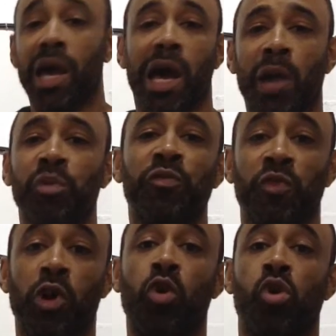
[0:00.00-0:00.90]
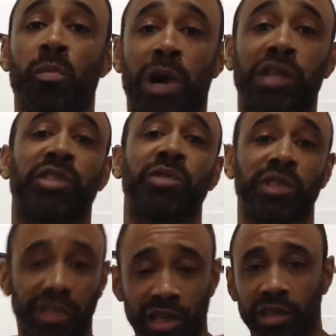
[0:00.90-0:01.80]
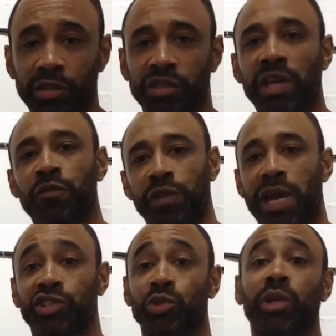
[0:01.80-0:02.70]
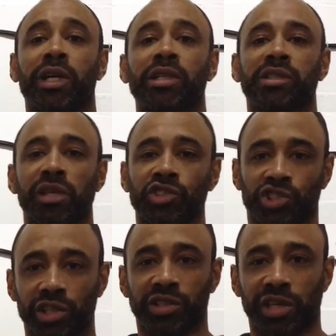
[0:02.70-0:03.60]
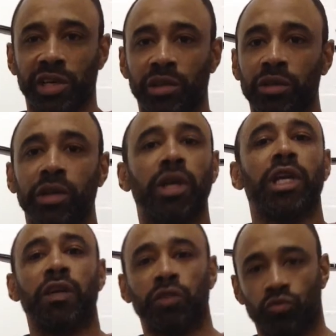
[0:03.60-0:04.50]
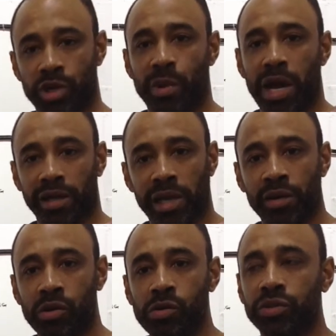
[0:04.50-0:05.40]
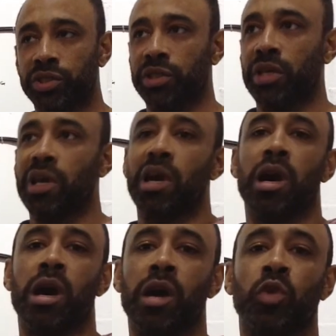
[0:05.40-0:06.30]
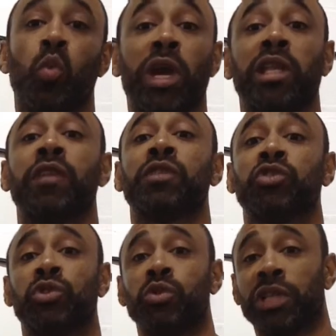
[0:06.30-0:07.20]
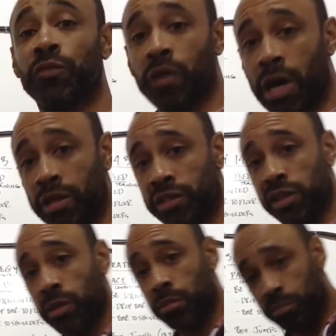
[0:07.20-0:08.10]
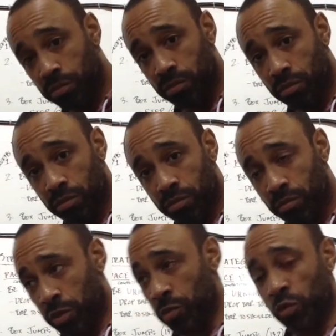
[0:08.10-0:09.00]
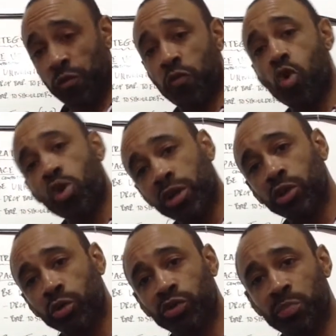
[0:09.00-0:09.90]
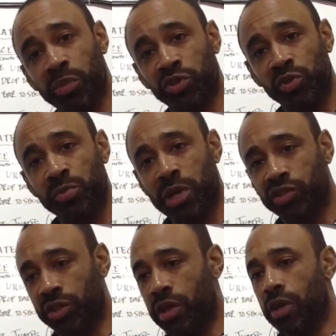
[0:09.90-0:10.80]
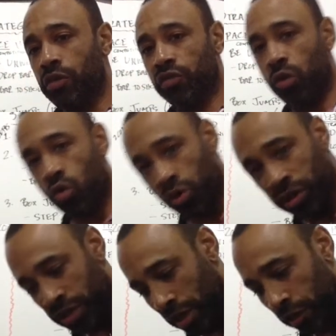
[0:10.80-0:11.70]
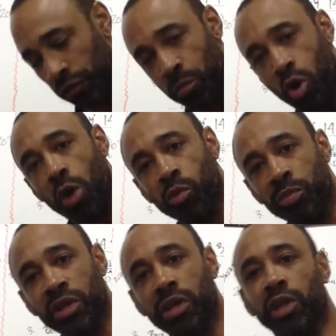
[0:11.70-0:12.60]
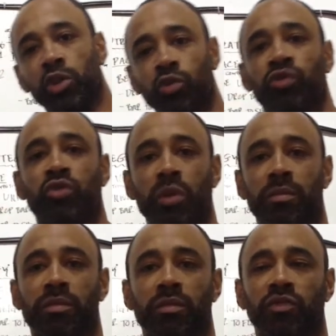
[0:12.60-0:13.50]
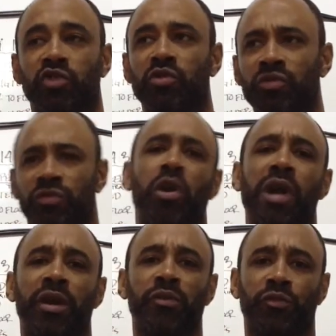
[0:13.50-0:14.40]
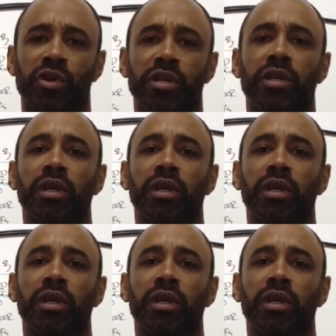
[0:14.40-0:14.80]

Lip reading: I prefer on box jumps and deadlifts a flat shoe like a Chuck Taylor, even the Reebok Nanos. The weightlifting shoes I find tip people forward a little bit too much, so on a deadlift, the bar will be a little too far out in front.